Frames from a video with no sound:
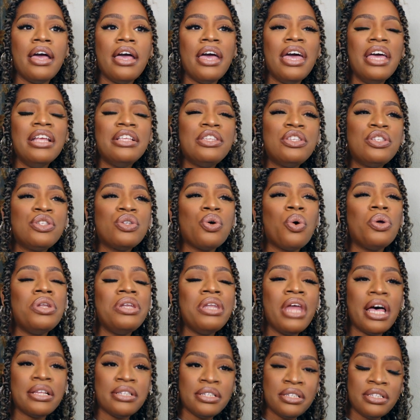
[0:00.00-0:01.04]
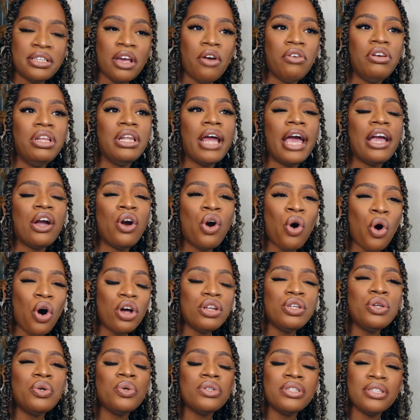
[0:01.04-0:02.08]
it's so necessary. Like
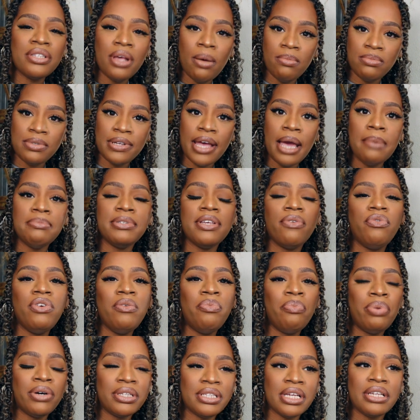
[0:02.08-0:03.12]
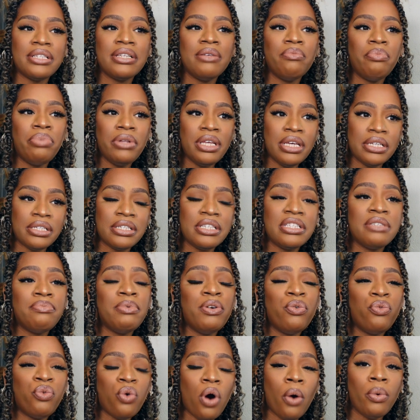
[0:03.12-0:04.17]
God knows sometimes if he put us in places
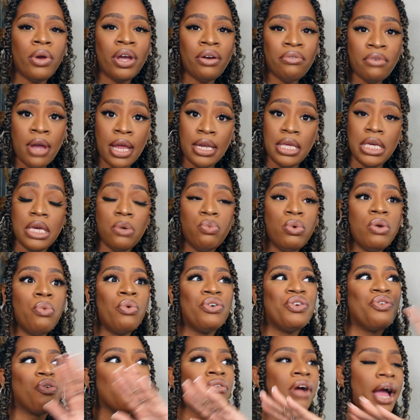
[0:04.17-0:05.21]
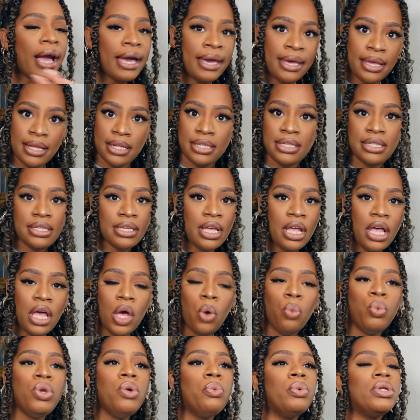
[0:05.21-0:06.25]
before we are ready, we would wreck it.
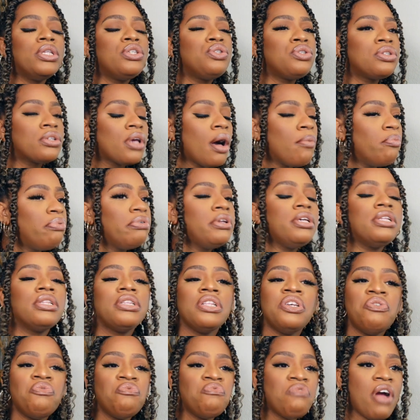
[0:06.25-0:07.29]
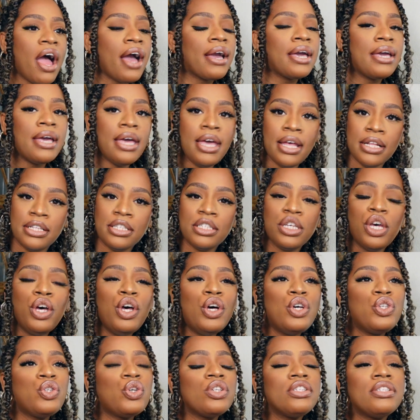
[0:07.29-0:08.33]
We would completely wreck it.
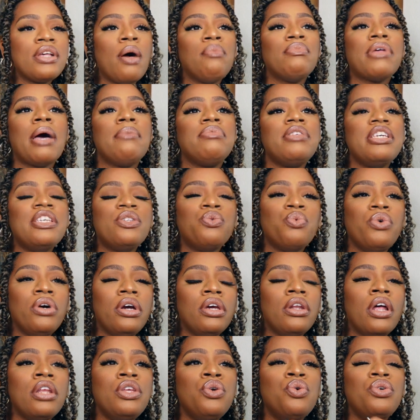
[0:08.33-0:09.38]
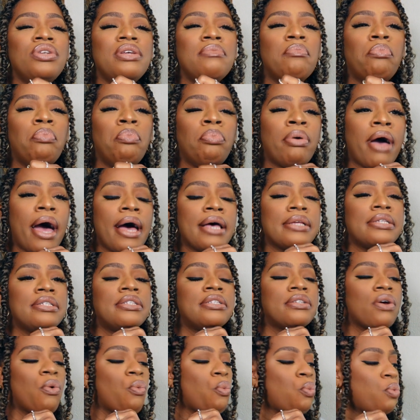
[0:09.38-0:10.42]
So sometimes he's working on you in the
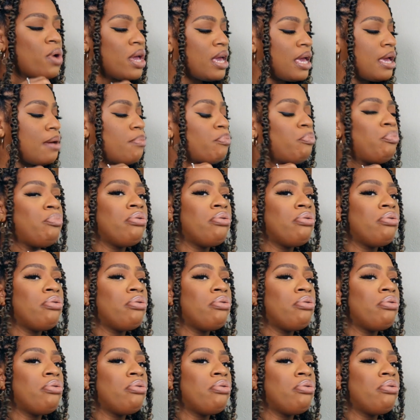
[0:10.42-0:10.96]
best way